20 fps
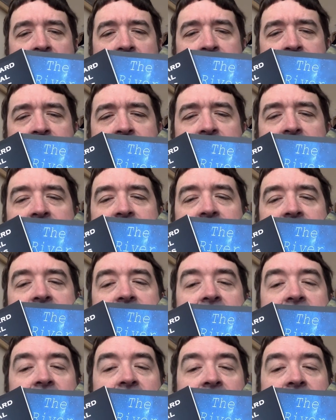I think that's
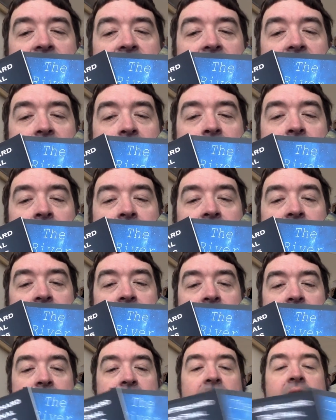actually the order they came out in as
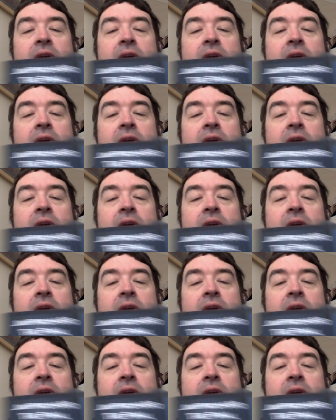well.